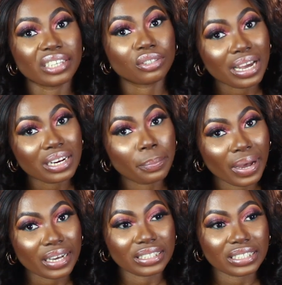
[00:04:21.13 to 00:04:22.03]
I tried it
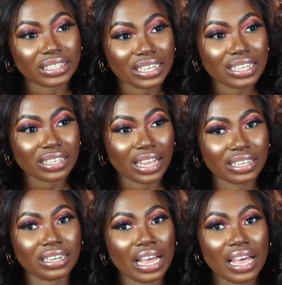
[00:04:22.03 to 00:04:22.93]
back in the days
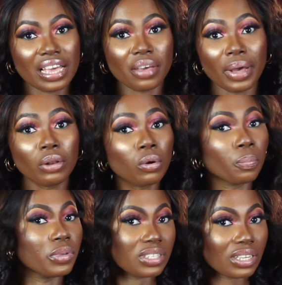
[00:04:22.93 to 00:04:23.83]
and it might
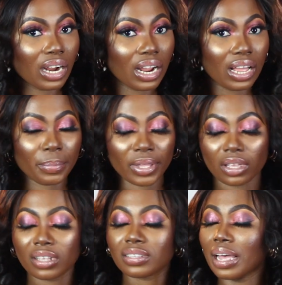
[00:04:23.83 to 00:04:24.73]
look bizarre
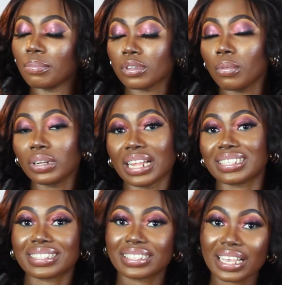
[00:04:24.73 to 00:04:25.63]
because I'm someone
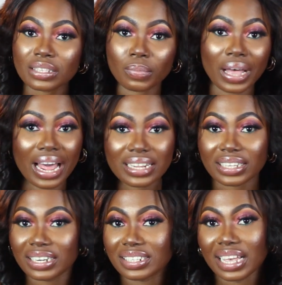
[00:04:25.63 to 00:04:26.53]
that takes my hand
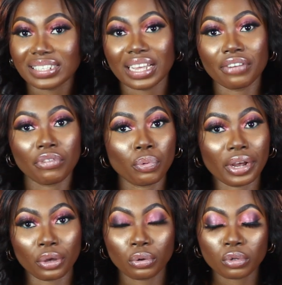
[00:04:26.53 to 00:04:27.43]
sanitizer
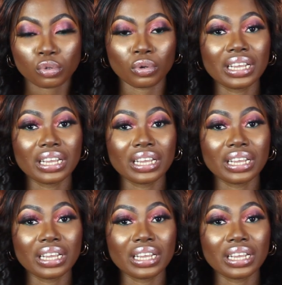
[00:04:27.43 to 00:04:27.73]
everywhere I go to.